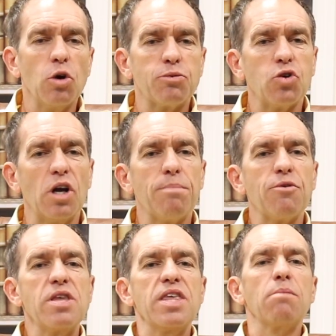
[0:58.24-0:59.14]
you're trying to
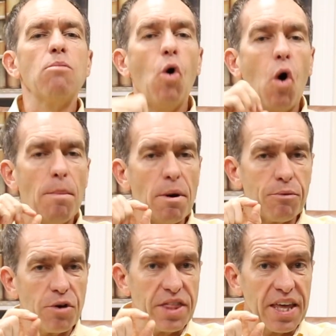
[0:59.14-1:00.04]
breathe in more, but
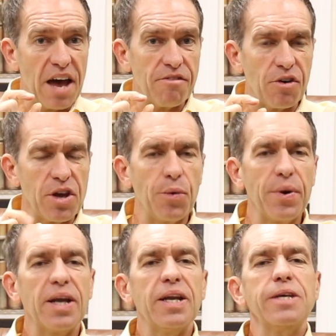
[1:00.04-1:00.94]
breathing out very
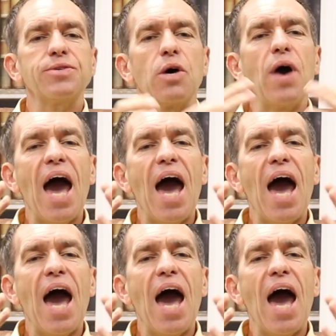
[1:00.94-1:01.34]
quickly. So,